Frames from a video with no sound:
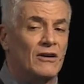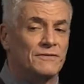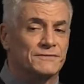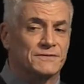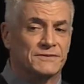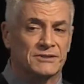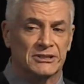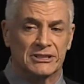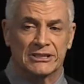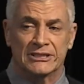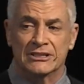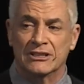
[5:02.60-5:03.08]

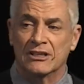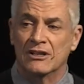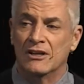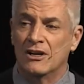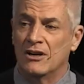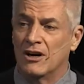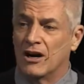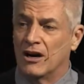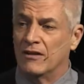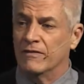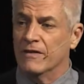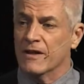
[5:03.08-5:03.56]
offering
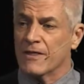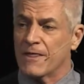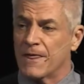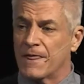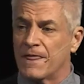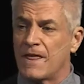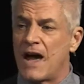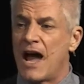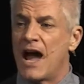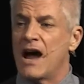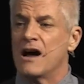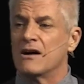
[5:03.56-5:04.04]
of a
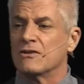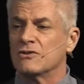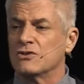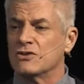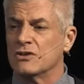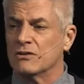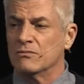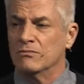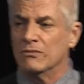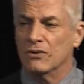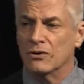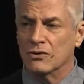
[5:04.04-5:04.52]

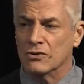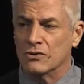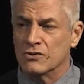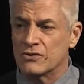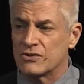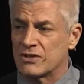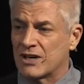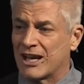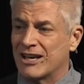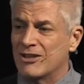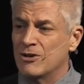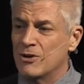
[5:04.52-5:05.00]
thousand
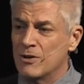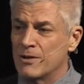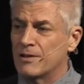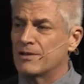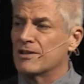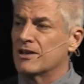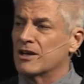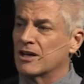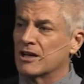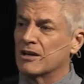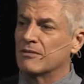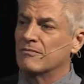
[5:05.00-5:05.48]
bulls, can you
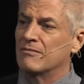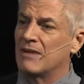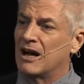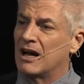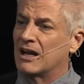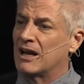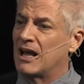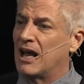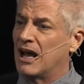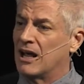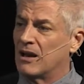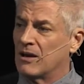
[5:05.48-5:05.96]
think
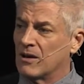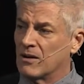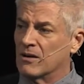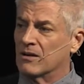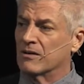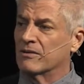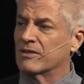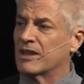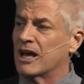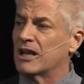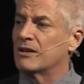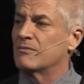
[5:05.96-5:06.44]
about how
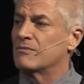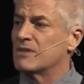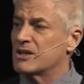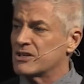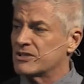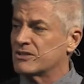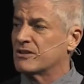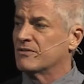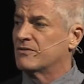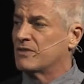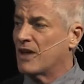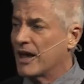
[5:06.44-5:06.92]
long that
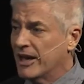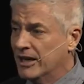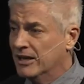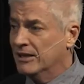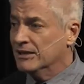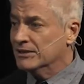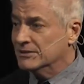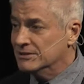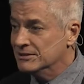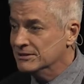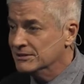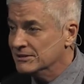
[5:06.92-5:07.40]
must have
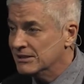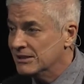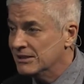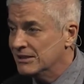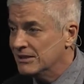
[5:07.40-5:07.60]
taken?